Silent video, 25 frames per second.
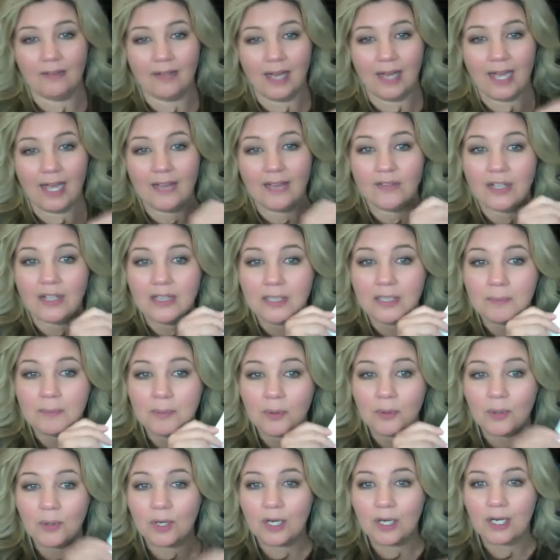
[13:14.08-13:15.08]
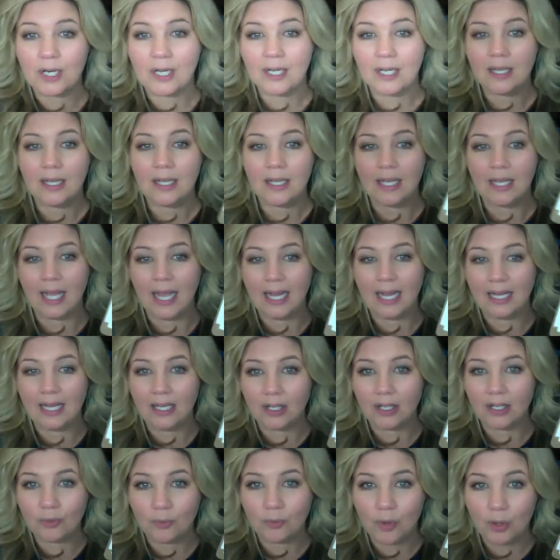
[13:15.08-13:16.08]
I have a clipboard and
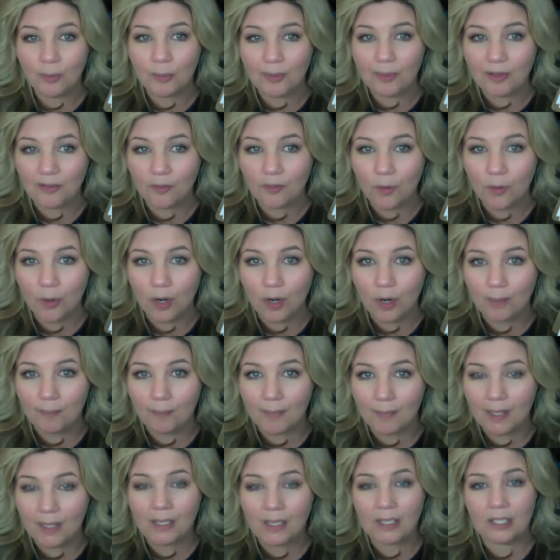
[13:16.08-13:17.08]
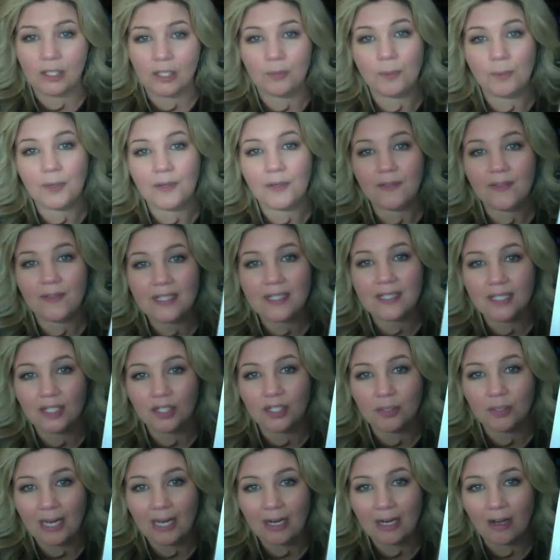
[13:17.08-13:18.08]
an enrollment form. You print these in
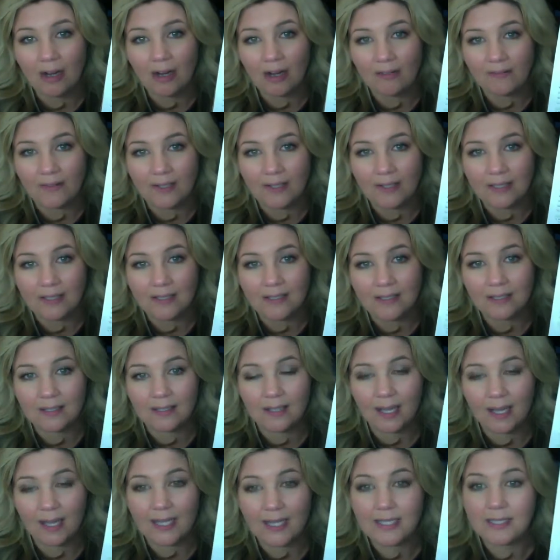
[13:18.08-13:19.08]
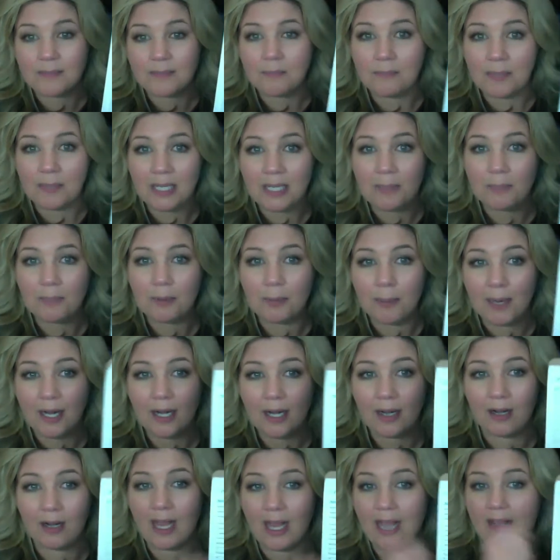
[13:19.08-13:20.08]
your back office. Guys, be
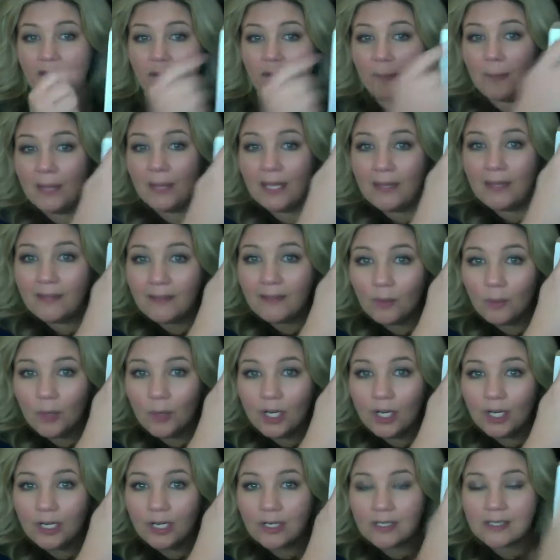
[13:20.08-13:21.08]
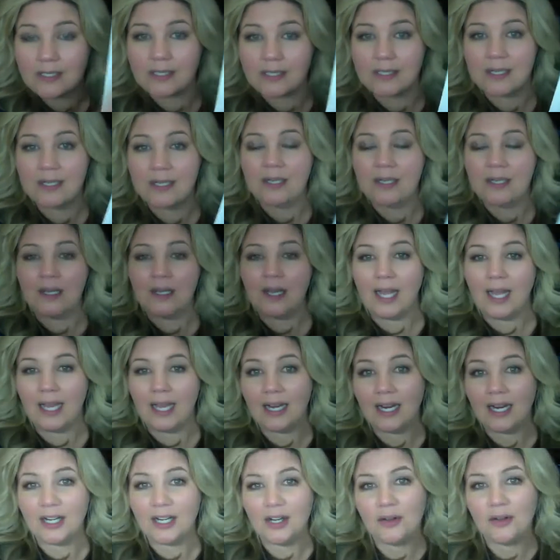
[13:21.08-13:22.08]
prepared. I have a pen that works.
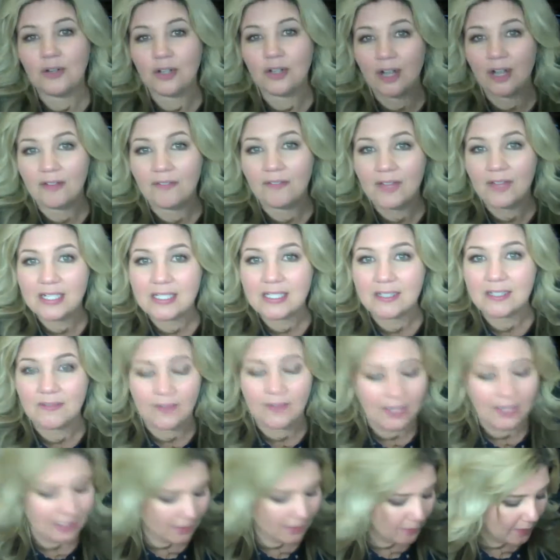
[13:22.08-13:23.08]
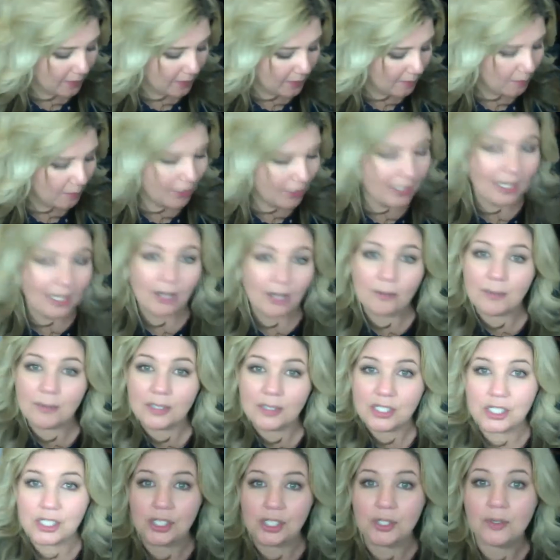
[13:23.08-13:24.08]
And I know you're not face-to-face with him right now,
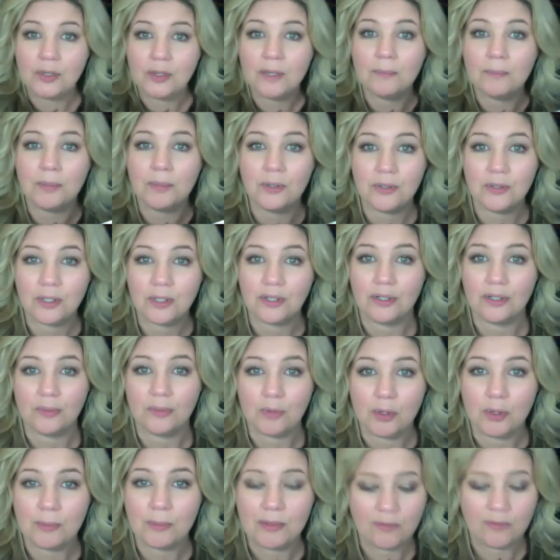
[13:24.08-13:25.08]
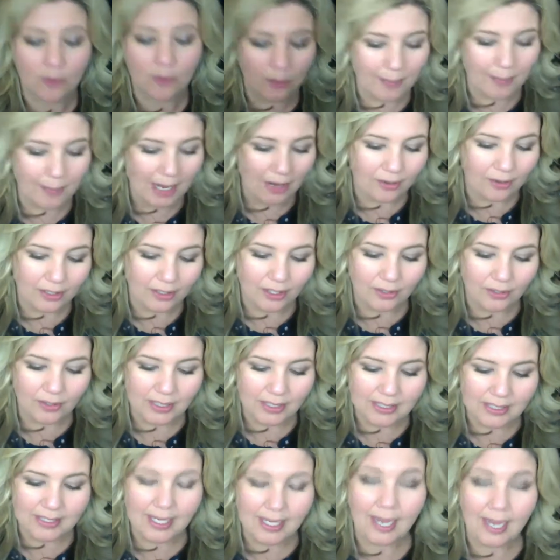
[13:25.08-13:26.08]
but you can pull your enrollment form out and you
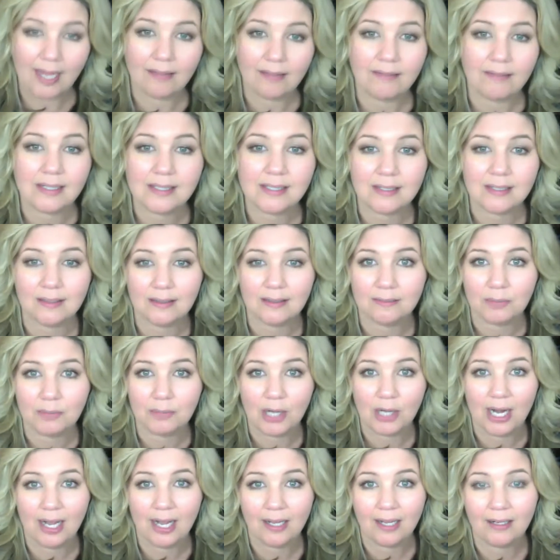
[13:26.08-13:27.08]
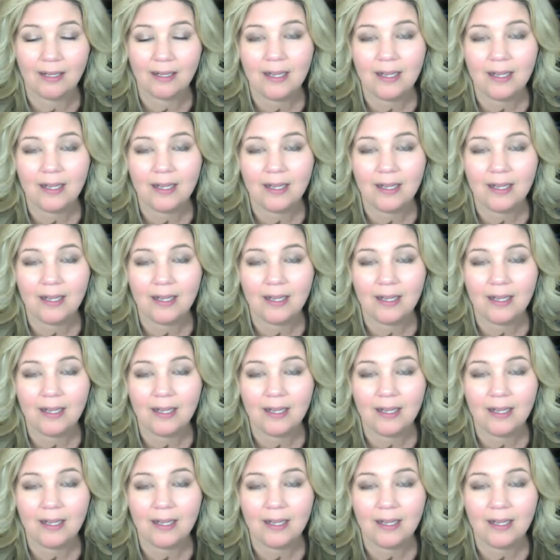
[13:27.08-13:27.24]
can say, "Hey, listen, Brad,